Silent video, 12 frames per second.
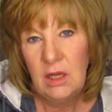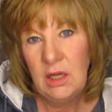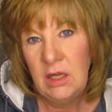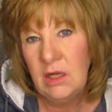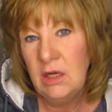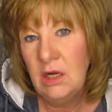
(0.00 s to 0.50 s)

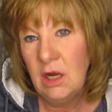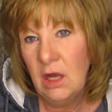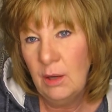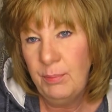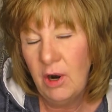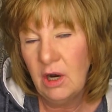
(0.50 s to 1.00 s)
in
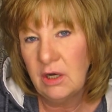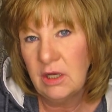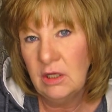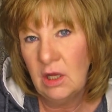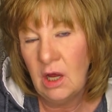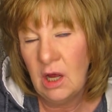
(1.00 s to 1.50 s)
a
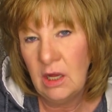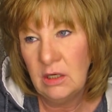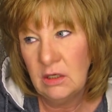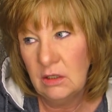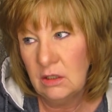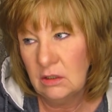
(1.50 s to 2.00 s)
parking lot,
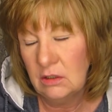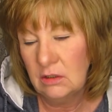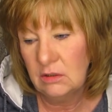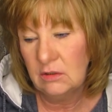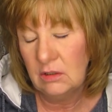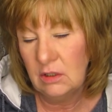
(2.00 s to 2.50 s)

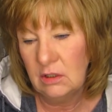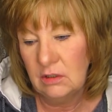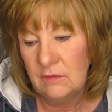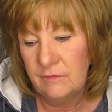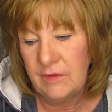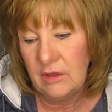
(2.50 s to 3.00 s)

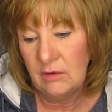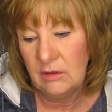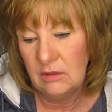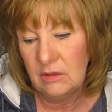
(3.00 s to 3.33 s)
the